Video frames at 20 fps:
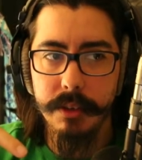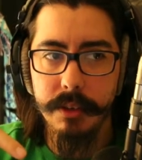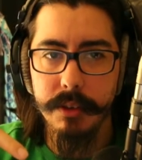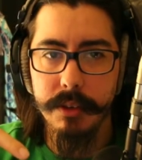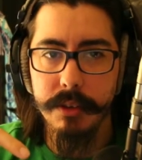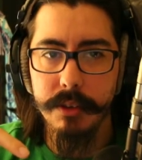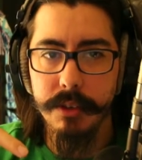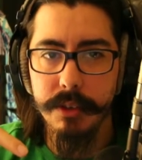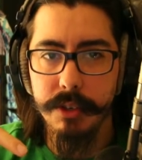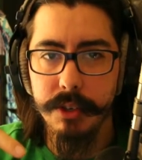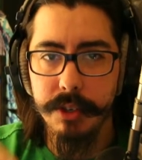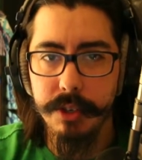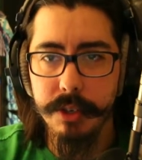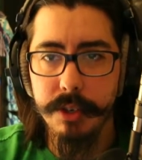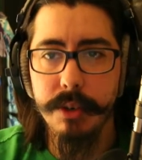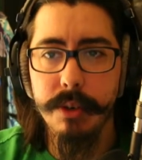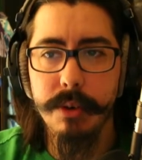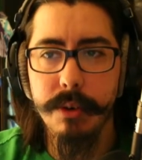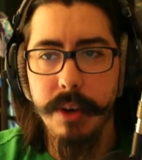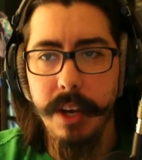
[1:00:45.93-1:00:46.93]

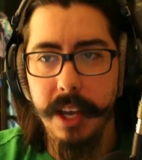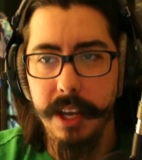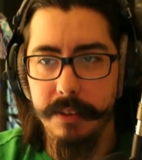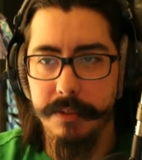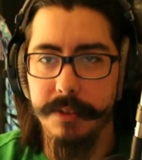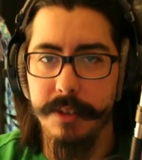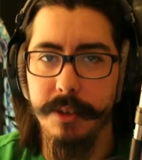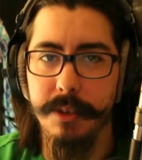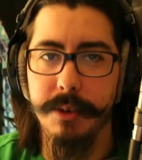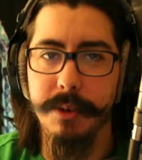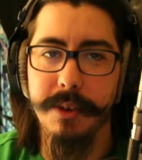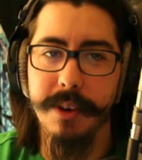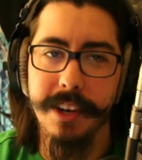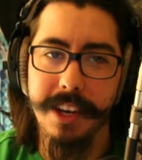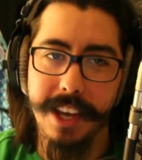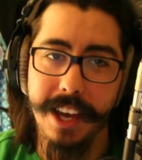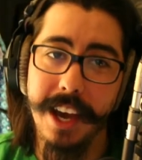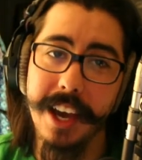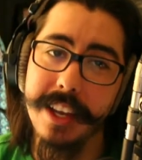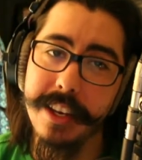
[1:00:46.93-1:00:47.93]
you have to
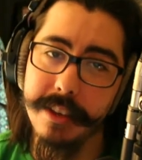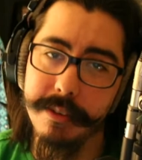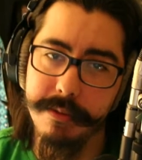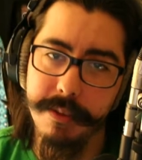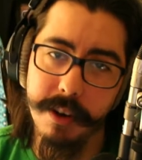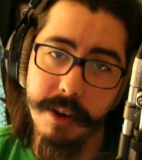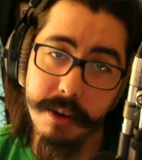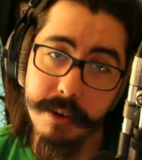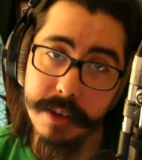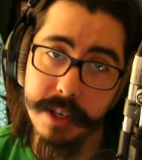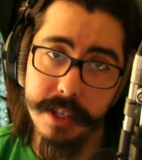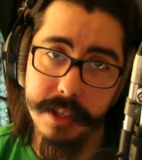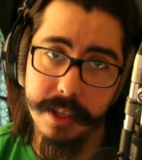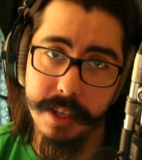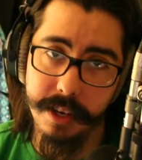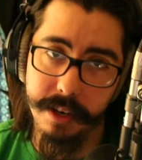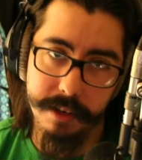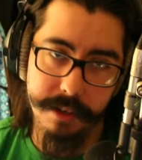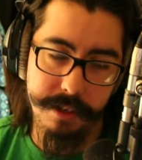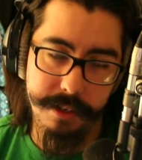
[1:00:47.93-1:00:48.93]
kind of own it
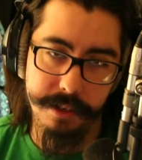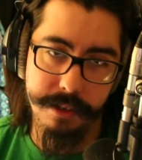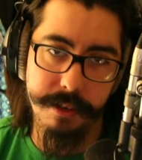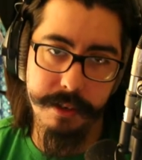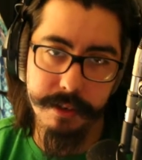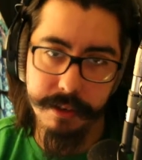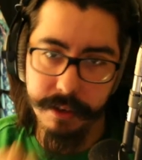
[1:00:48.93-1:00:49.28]
there too.